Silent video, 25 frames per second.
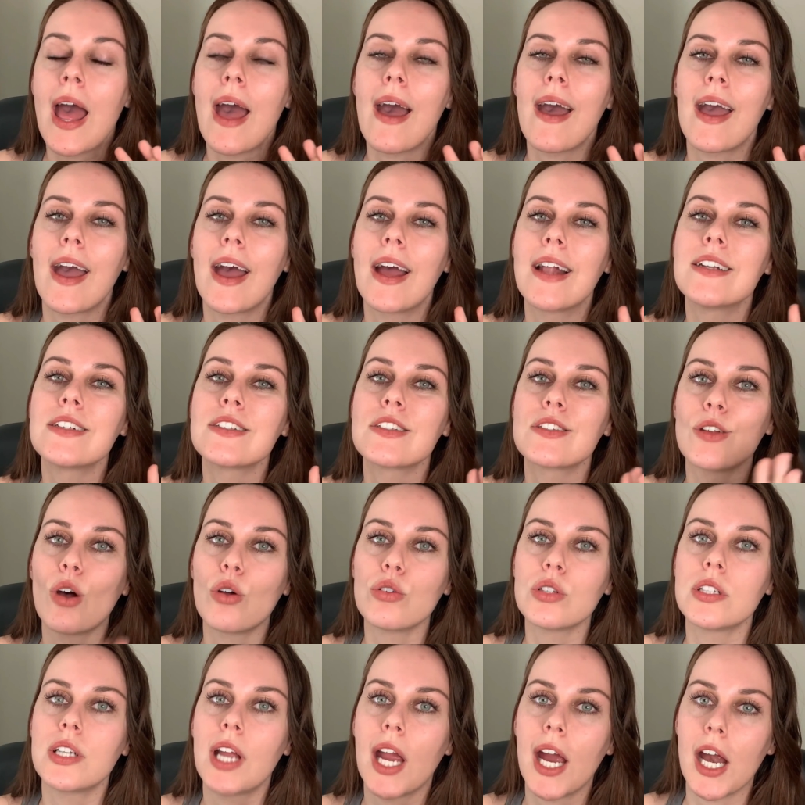and
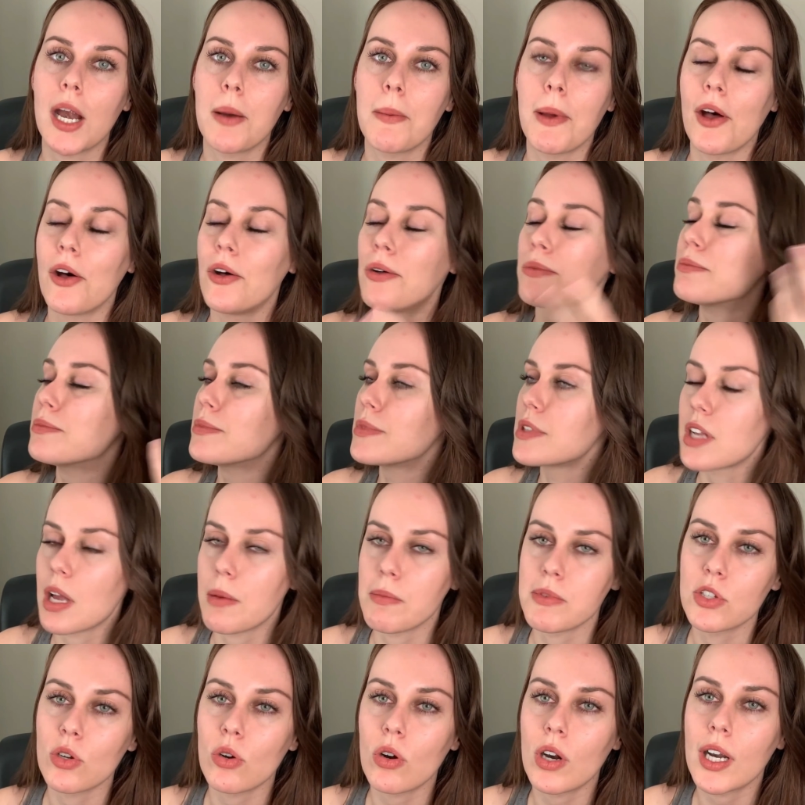salted caramel, same
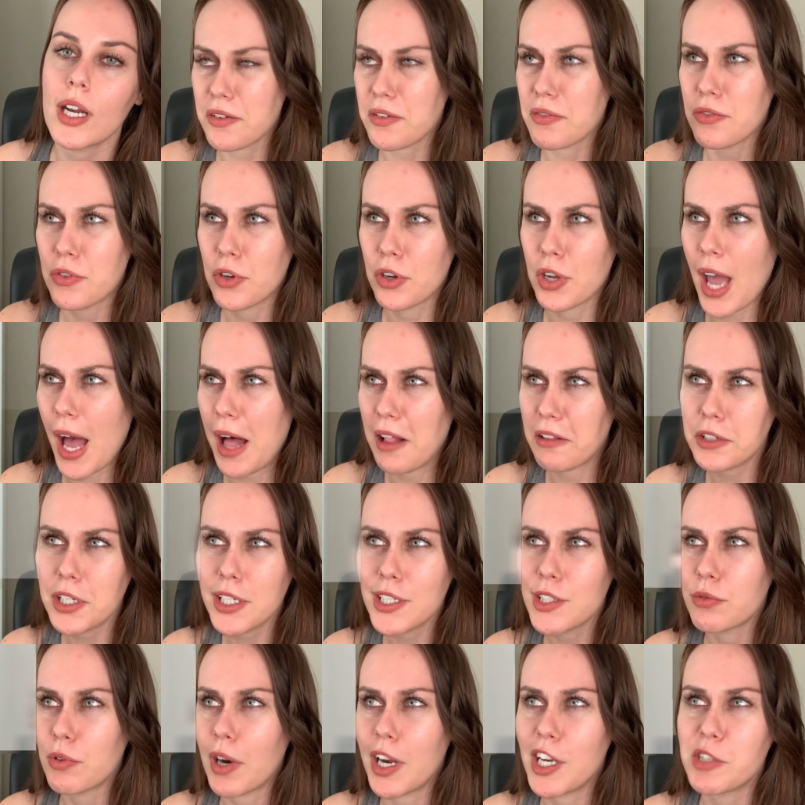story. The
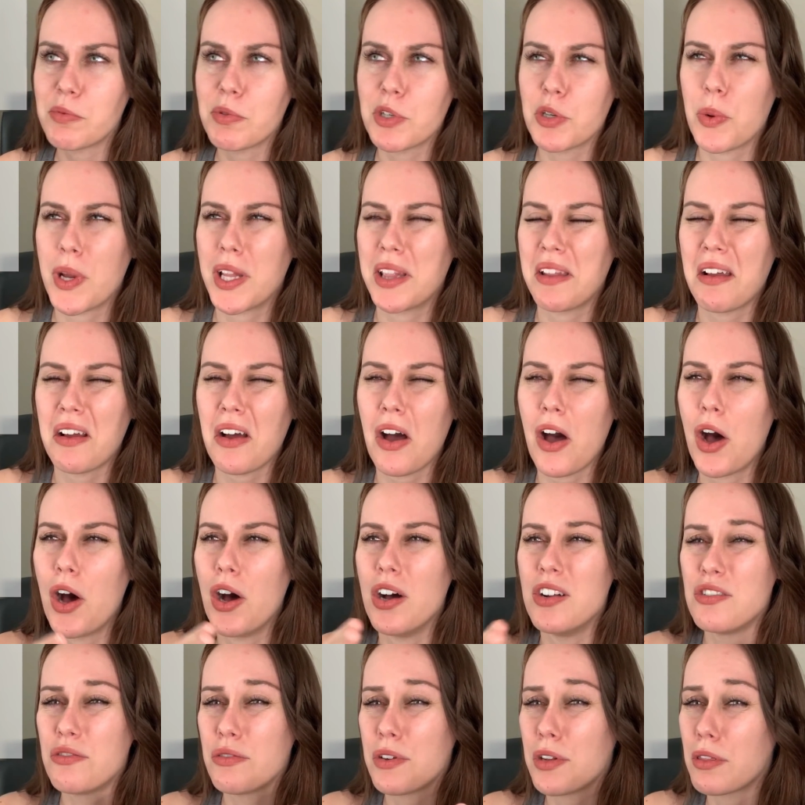calories range between like
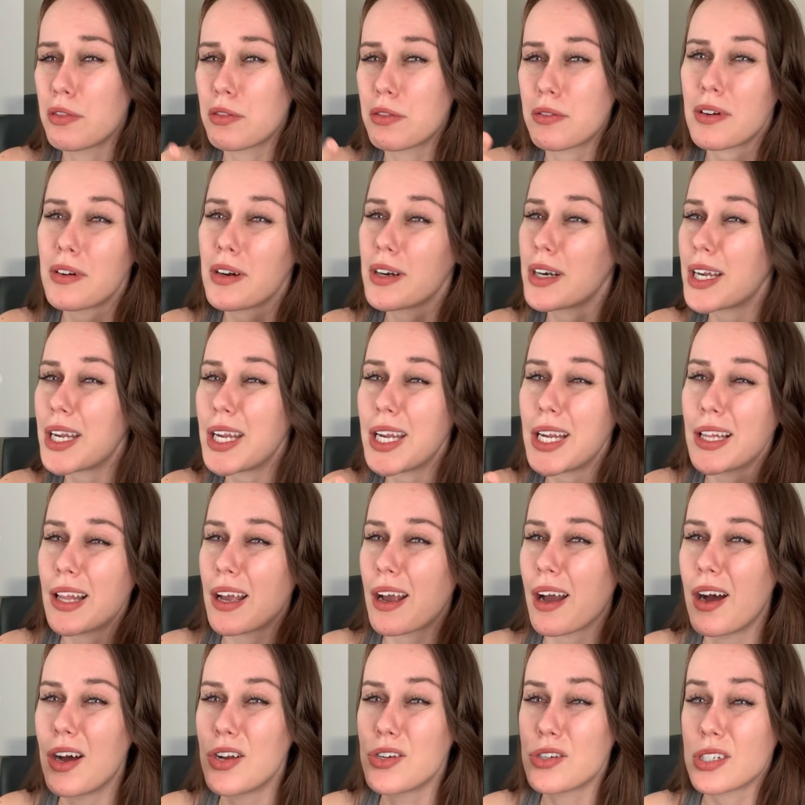130 and like
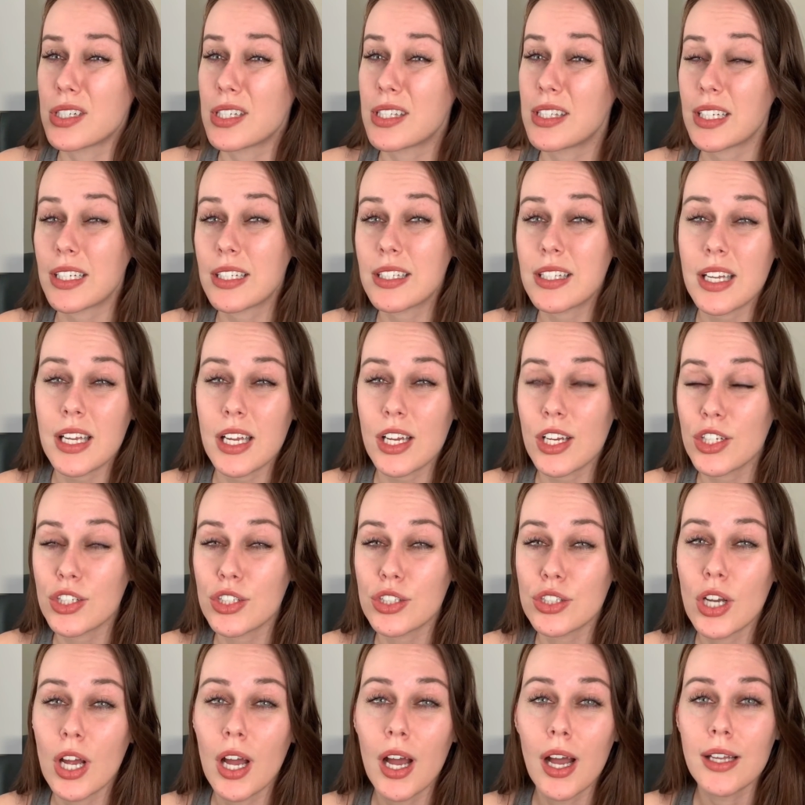160-ish
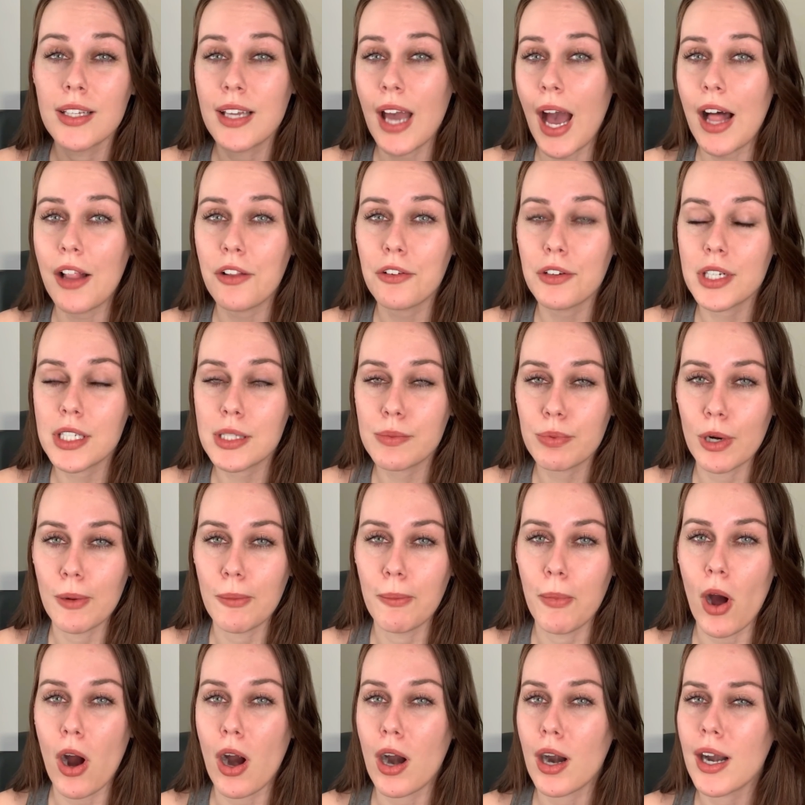calories per
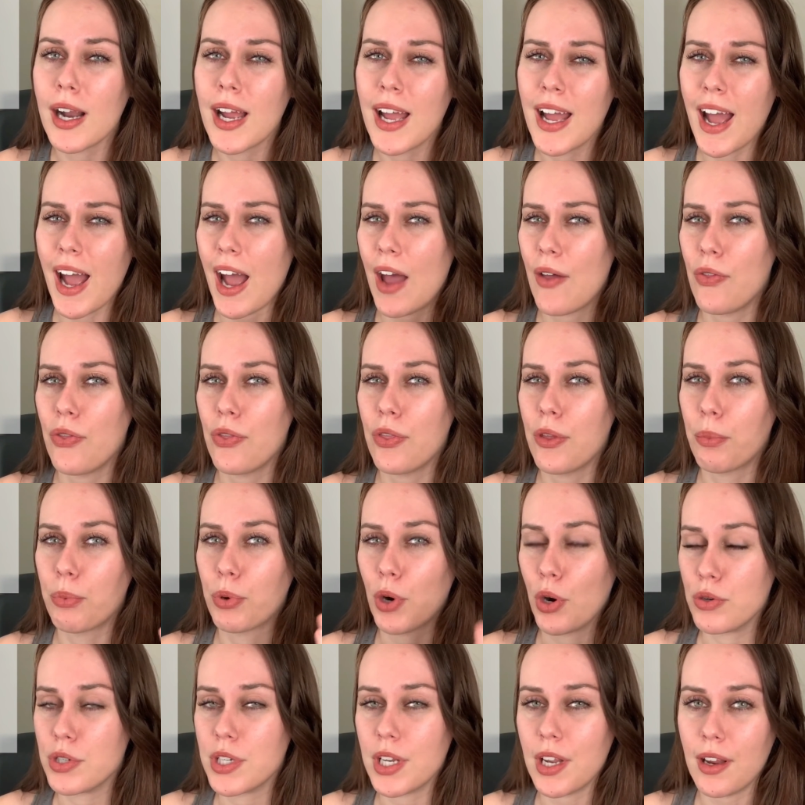bar, and the
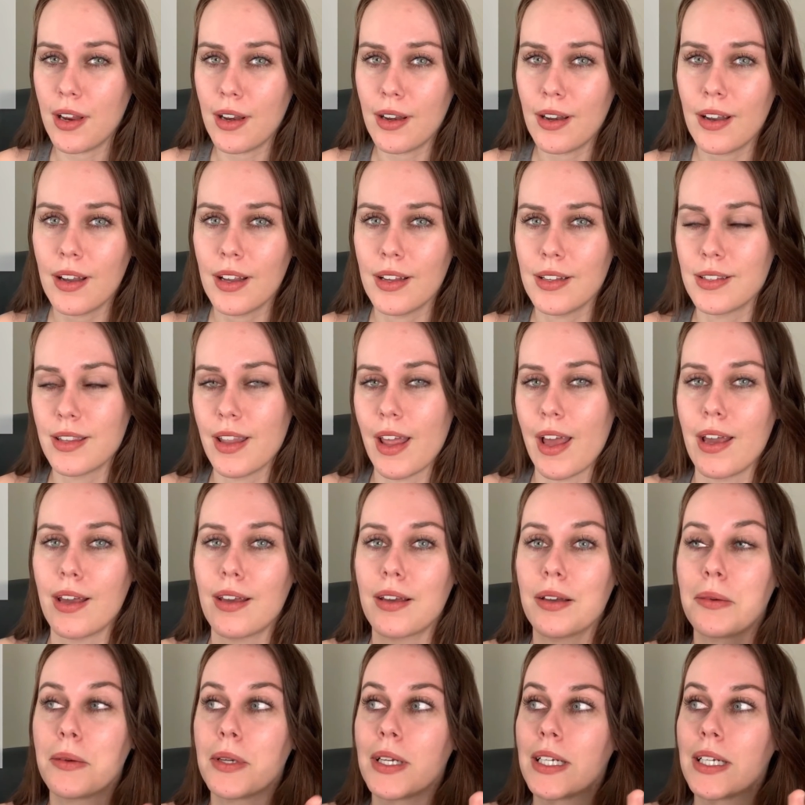protein is like